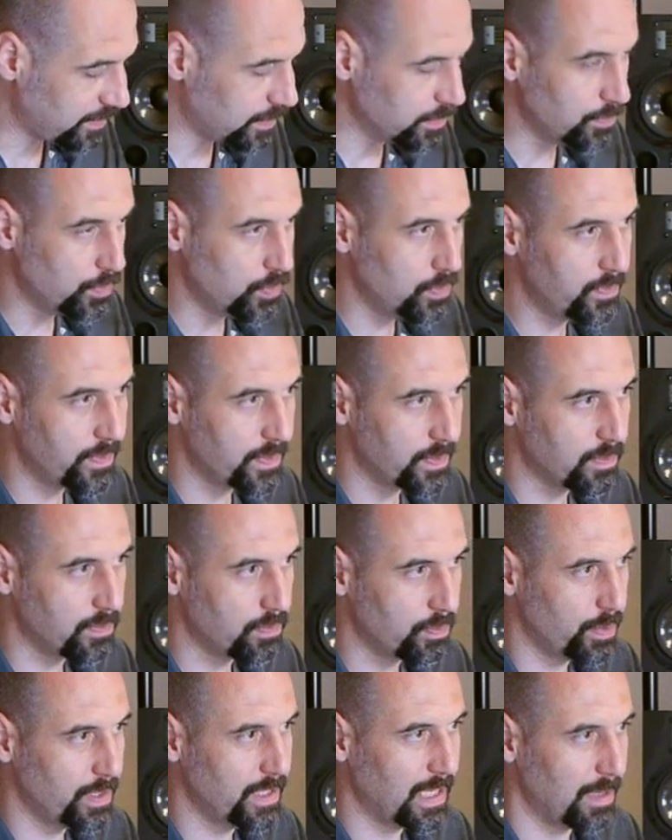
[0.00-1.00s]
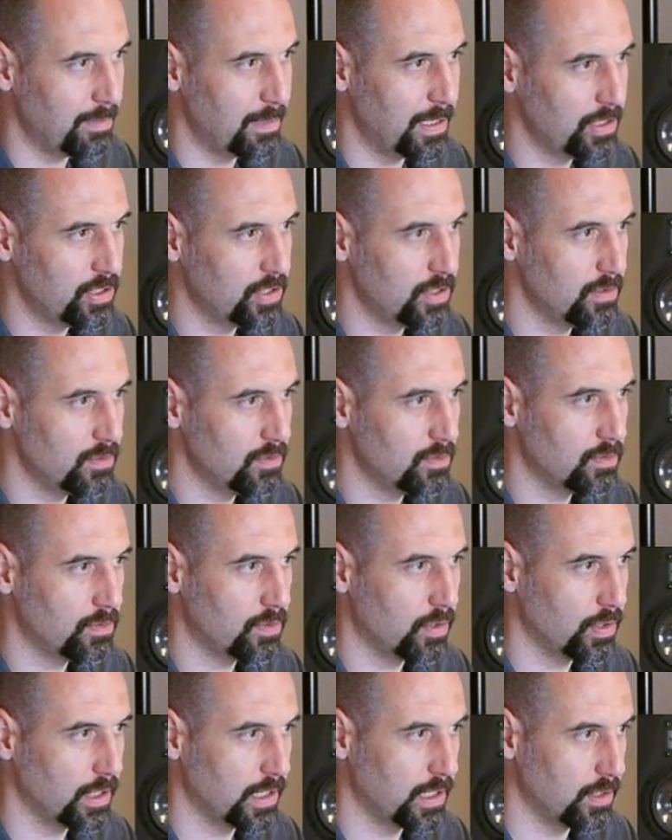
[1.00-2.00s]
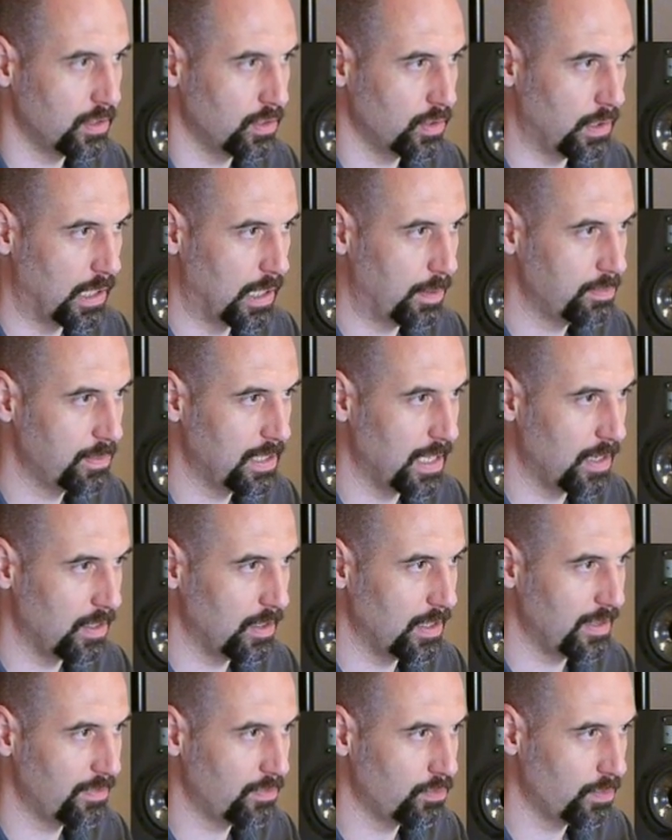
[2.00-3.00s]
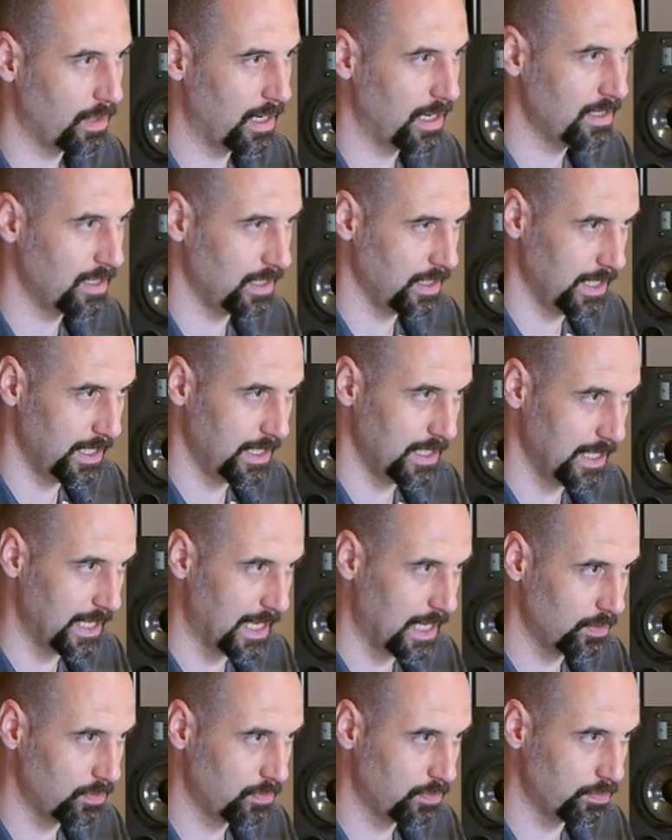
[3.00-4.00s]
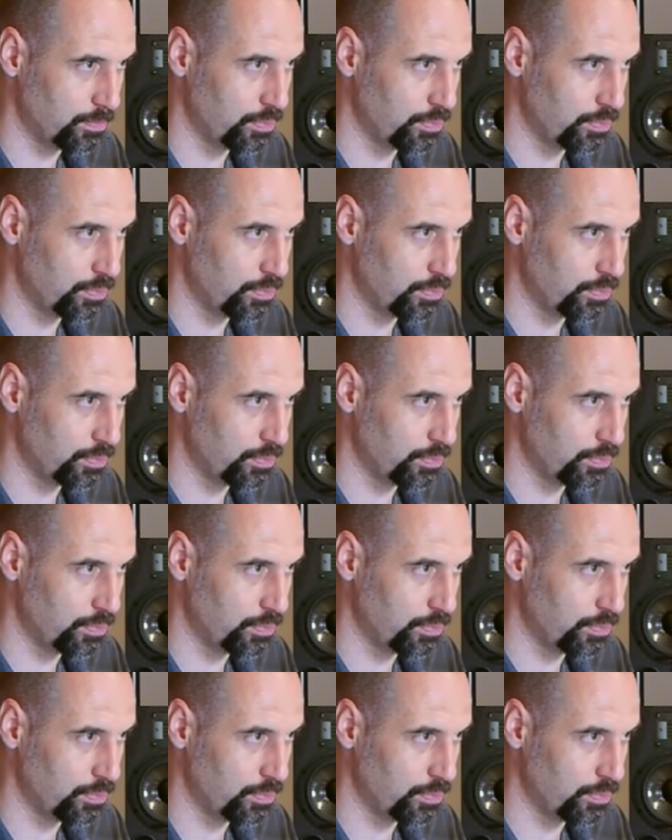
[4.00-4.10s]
can move in 3 dimensions, so they can go up, down, left, right, and in and out for